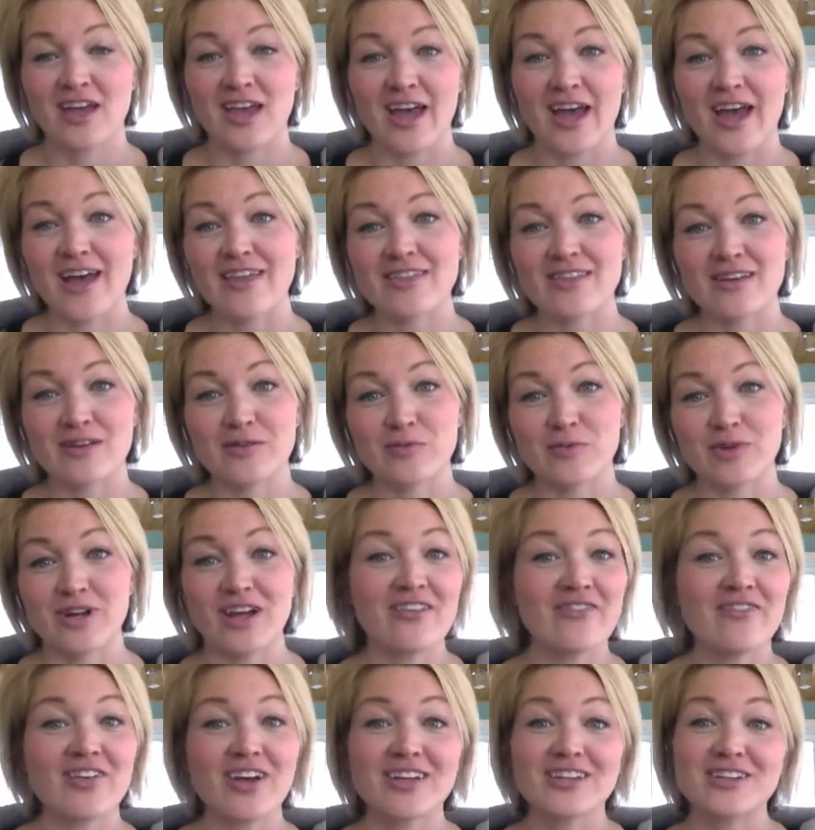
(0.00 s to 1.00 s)
And then when I
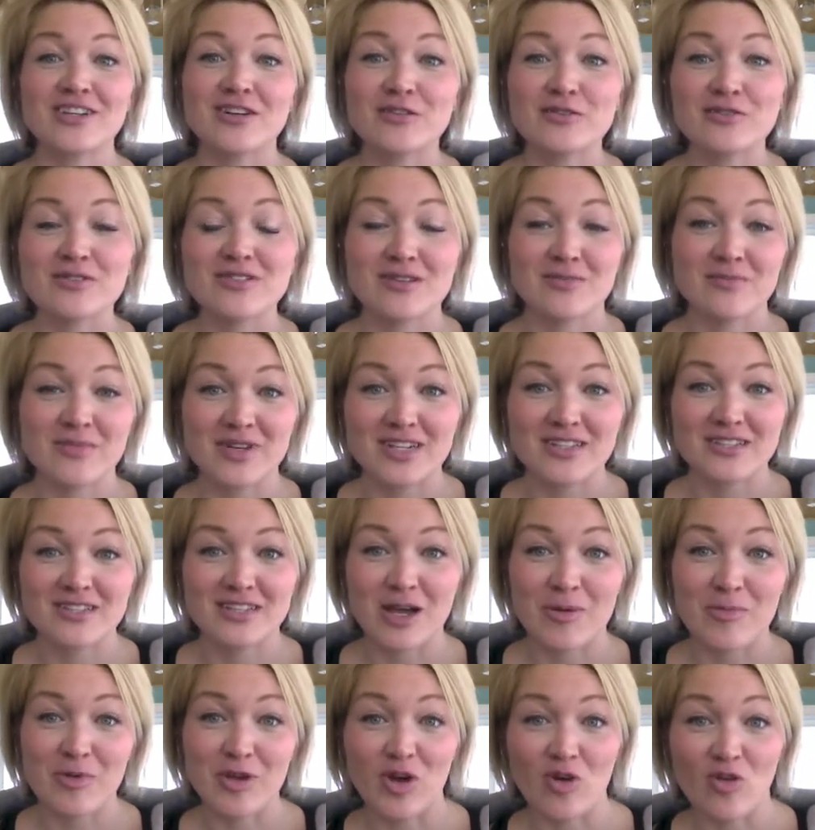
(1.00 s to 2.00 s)
find out somebody's
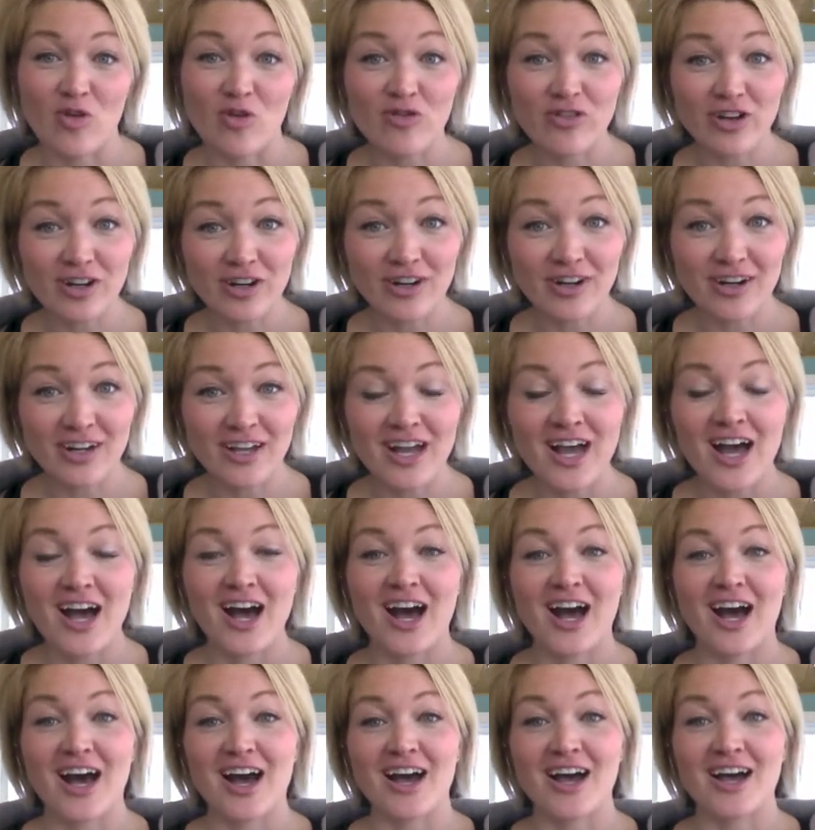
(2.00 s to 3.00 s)
coming over,
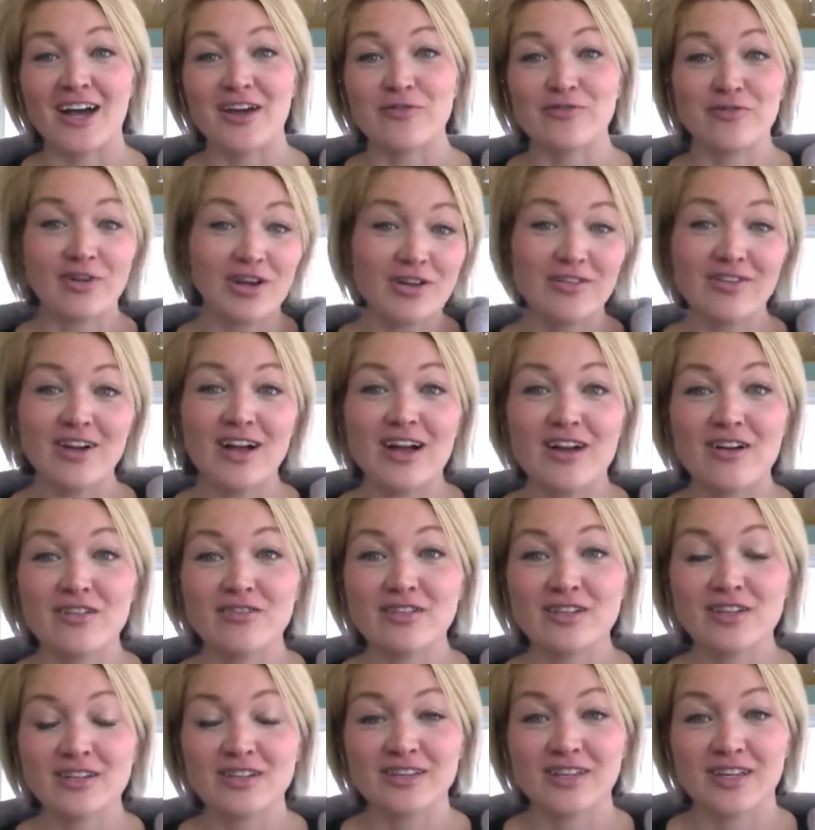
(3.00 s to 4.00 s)
I run
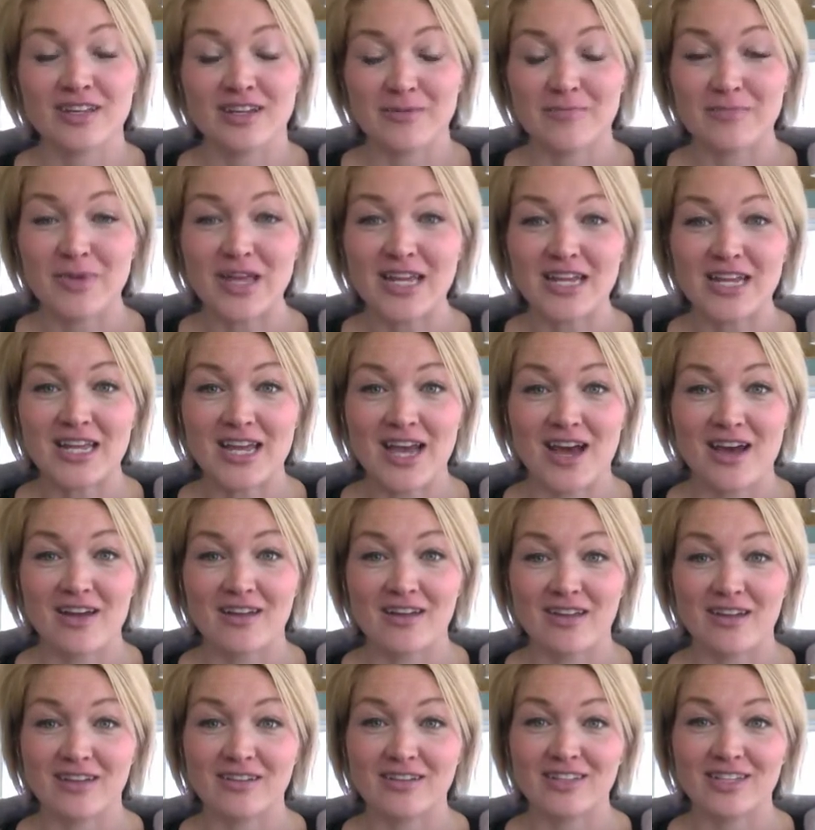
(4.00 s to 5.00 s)
around like a maniac
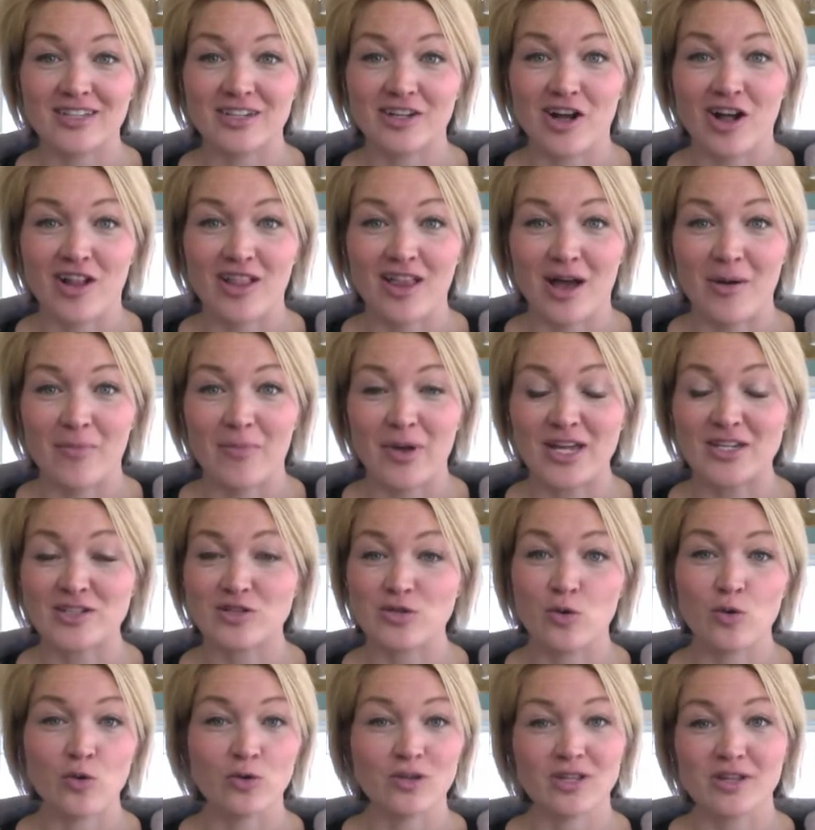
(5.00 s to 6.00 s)
and clean it all up and
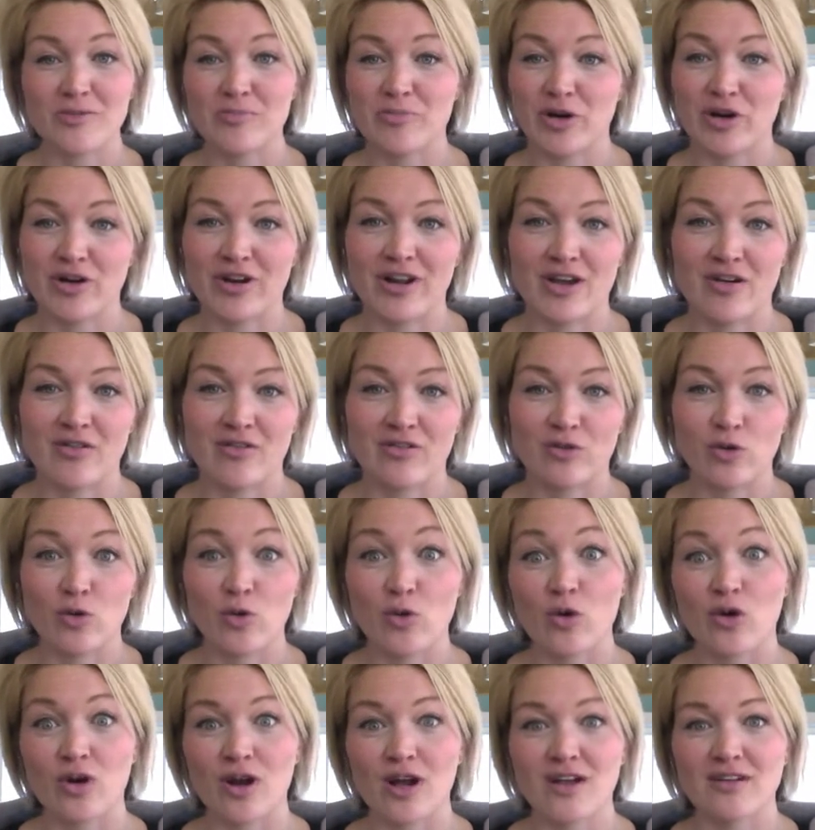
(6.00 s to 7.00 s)
totally burn out.
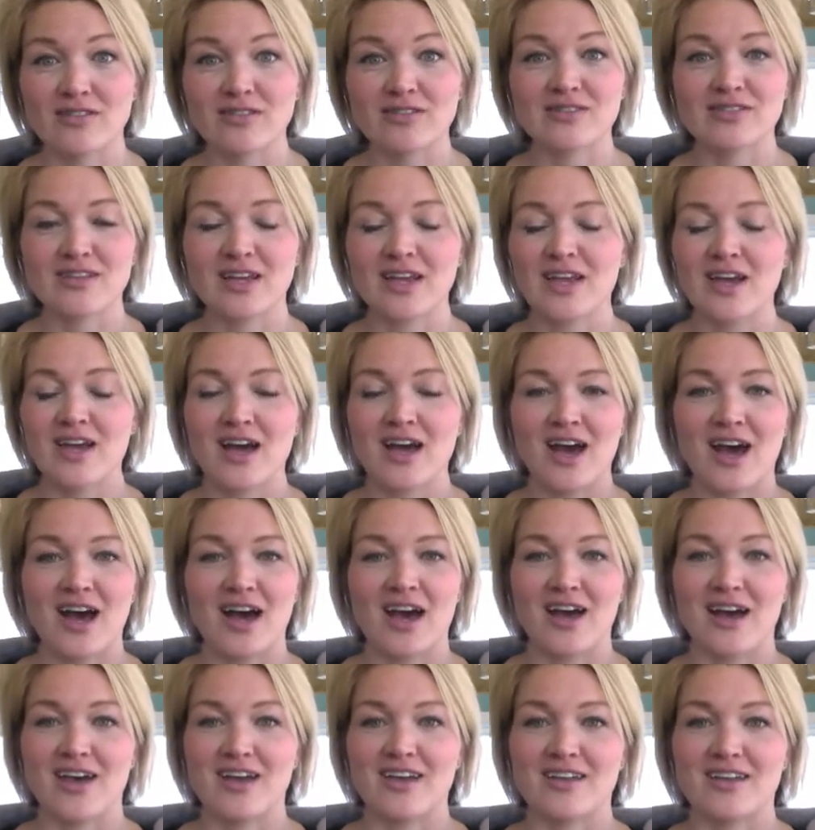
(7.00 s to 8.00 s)
Or else
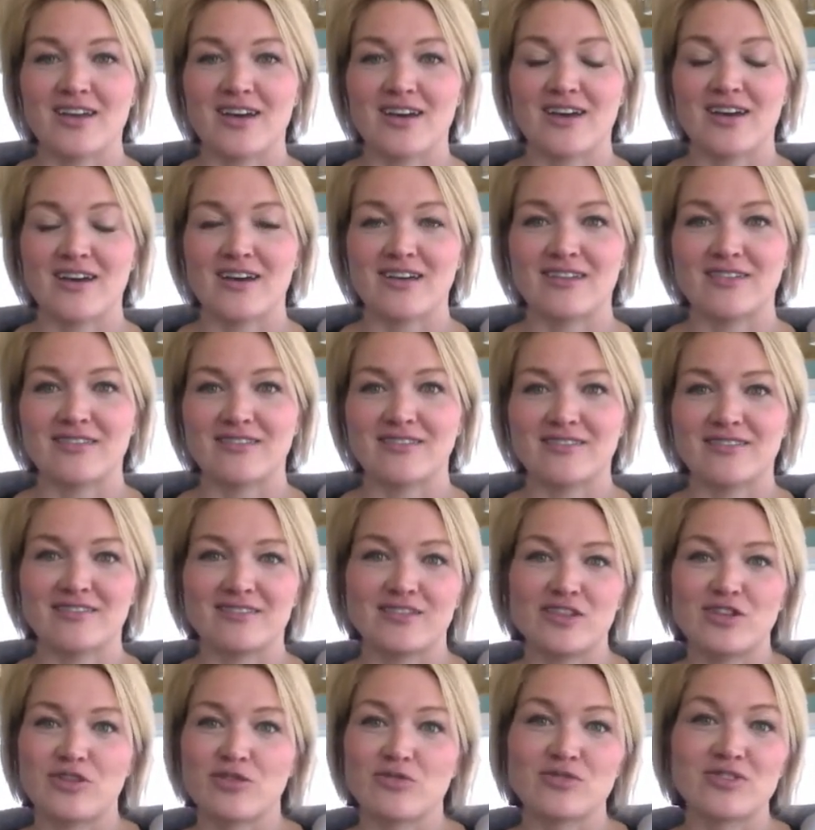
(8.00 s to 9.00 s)
I, uh,
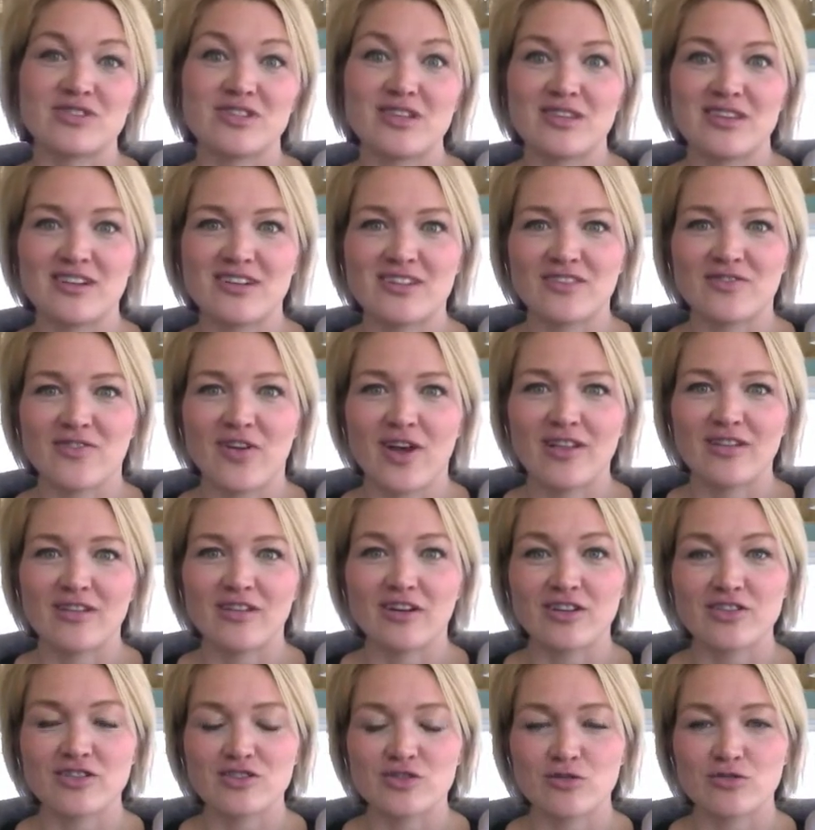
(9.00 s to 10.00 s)
you know, see that it's finally
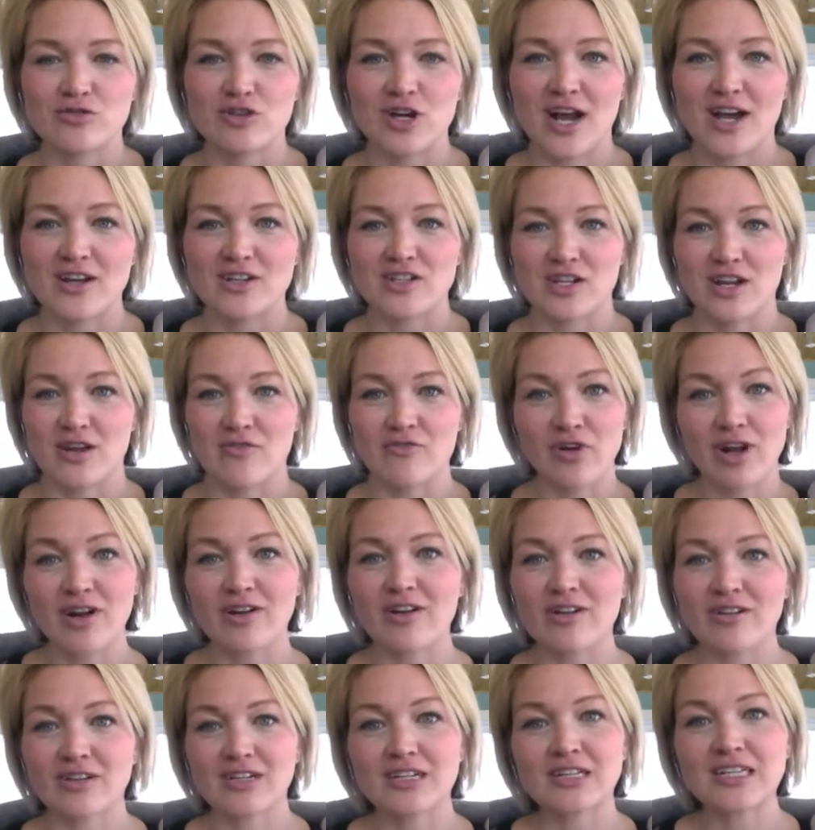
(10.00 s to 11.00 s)
gotten so trashed and I run
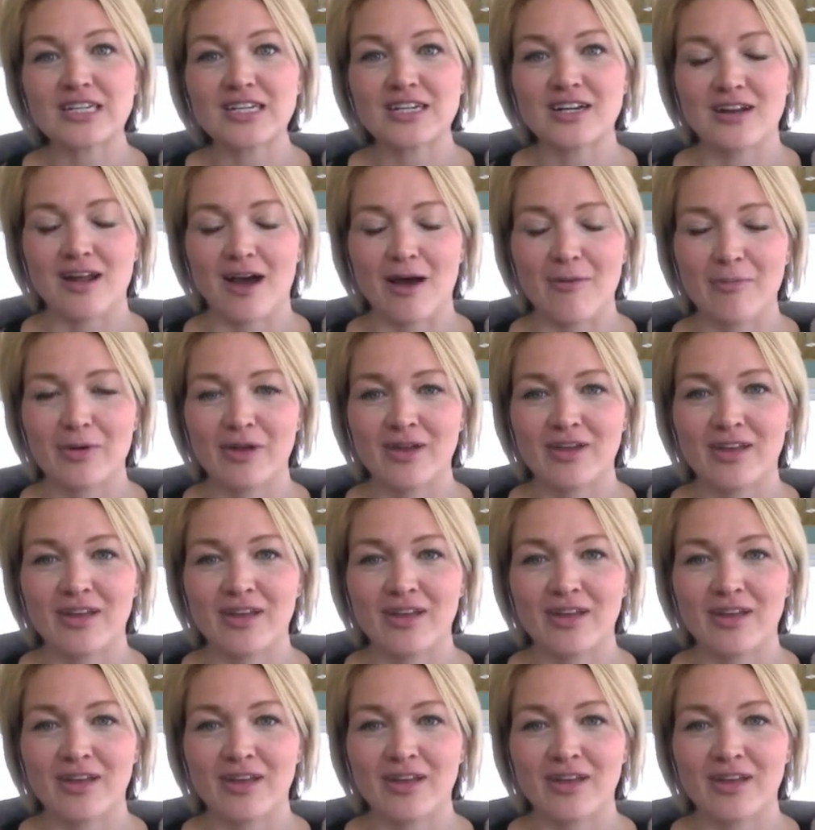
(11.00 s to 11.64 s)
around and clean it up.